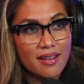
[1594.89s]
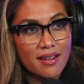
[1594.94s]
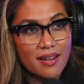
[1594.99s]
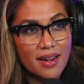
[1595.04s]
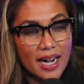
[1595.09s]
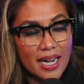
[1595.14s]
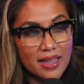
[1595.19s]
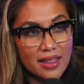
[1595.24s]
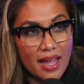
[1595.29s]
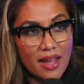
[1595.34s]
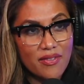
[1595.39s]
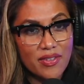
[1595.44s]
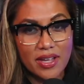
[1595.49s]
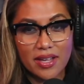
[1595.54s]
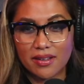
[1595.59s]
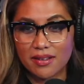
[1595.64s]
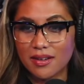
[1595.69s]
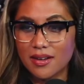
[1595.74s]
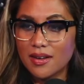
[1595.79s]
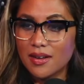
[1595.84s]
I love
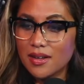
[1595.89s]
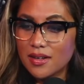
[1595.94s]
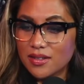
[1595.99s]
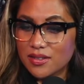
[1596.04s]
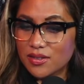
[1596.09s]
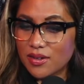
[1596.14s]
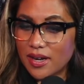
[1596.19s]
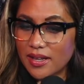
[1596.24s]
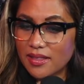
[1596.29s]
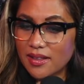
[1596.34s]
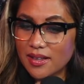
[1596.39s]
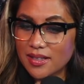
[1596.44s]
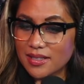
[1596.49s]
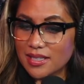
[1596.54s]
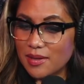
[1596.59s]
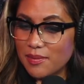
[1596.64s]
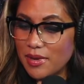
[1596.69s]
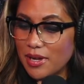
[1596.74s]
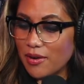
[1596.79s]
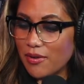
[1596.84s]
it. So I think it's
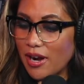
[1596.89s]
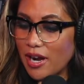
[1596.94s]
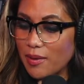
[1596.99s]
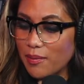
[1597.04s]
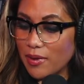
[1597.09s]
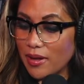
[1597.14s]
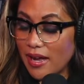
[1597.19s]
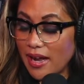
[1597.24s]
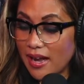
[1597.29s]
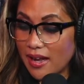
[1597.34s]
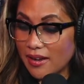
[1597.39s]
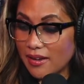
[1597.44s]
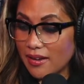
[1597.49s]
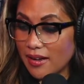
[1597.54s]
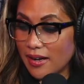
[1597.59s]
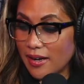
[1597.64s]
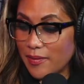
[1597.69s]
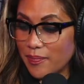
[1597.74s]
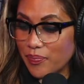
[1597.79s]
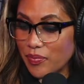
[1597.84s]
going to be incredible. And
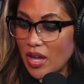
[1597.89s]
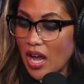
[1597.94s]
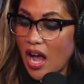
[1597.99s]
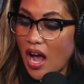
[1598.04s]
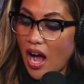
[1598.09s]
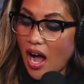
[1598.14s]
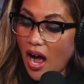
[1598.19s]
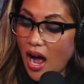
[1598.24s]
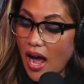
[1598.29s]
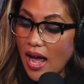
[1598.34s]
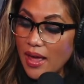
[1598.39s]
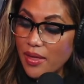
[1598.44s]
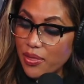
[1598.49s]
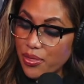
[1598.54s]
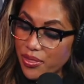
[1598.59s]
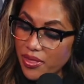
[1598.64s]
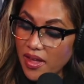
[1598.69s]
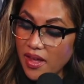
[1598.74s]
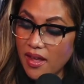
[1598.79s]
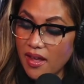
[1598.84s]
I
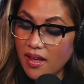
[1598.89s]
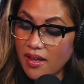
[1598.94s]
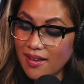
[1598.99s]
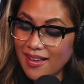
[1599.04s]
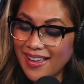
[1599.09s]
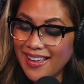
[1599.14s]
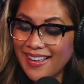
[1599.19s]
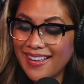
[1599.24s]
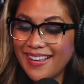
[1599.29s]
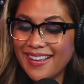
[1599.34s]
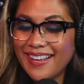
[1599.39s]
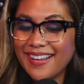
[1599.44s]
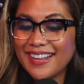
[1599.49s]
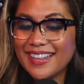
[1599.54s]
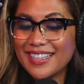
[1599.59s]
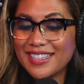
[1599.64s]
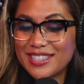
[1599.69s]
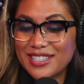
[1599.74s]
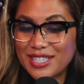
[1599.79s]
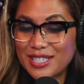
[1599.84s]
think...
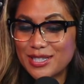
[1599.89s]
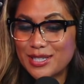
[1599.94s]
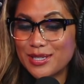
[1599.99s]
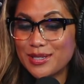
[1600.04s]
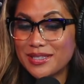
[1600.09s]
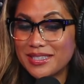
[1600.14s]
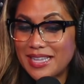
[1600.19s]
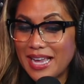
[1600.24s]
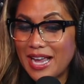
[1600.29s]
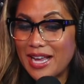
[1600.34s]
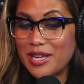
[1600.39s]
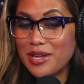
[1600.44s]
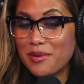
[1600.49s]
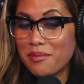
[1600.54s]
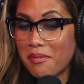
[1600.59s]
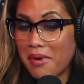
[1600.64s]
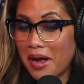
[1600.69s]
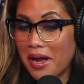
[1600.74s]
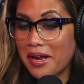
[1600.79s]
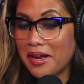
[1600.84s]
since you say you
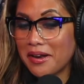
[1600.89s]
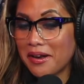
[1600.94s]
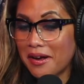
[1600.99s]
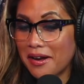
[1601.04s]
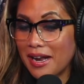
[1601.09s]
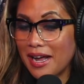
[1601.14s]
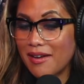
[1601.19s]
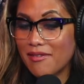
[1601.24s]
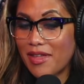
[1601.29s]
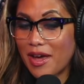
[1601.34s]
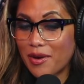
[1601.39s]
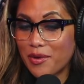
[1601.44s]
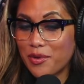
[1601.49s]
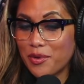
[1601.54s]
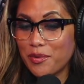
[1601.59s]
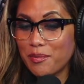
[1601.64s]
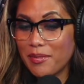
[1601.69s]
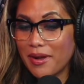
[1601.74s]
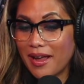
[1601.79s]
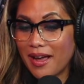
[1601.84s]
might not have that
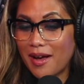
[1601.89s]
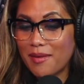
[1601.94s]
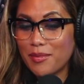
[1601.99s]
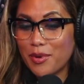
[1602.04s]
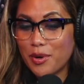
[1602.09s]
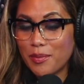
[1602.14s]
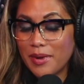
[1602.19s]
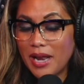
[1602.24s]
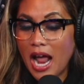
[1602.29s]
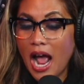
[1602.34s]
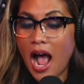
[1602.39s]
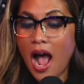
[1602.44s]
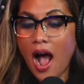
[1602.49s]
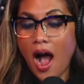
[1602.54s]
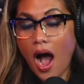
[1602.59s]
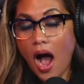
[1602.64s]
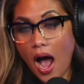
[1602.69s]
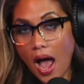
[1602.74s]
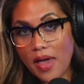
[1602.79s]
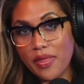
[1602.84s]
kumbaya moment,
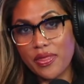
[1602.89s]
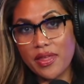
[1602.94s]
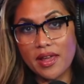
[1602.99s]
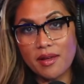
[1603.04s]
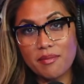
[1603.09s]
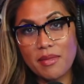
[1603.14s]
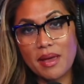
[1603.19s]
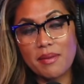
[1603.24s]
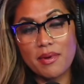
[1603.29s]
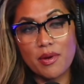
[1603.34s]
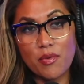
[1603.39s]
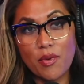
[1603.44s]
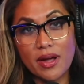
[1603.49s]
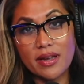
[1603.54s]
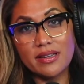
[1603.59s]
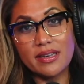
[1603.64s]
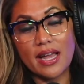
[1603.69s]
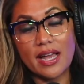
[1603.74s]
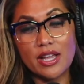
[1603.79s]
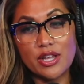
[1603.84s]
I think maybe
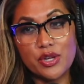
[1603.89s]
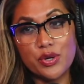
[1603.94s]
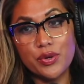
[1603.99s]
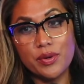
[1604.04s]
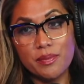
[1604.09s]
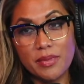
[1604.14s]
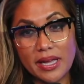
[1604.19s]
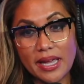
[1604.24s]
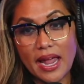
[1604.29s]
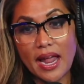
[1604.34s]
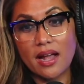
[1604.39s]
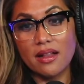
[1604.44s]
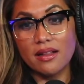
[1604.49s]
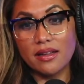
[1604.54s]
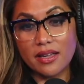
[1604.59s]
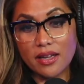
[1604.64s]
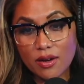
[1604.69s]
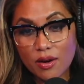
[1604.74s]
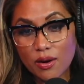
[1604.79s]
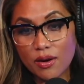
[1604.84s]
one day you and Mikaela
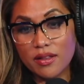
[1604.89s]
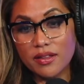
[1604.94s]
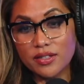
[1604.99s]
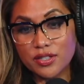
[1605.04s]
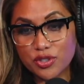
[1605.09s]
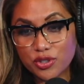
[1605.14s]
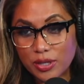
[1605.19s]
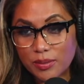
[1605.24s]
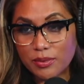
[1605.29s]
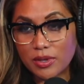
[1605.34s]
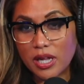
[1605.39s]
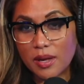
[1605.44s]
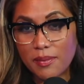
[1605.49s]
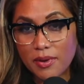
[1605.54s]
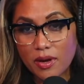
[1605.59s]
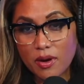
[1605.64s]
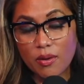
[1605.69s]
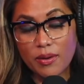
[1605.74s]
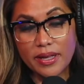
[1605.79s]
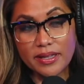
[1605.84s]
can go to the strip club
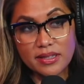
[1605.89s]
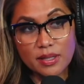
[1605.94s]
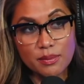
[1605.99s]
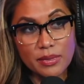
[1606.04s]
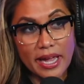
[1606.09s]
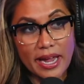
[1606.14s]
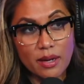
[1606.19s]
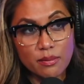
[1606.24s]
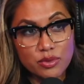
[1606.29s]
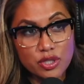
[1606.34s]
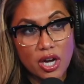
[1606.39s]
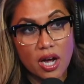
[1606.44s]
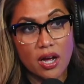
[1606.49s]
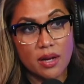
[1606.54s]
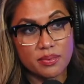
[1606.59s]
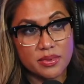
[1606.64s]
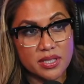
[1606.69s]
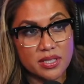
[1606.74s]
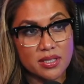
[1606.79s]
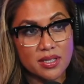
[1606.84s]
and go eat some lamb chops.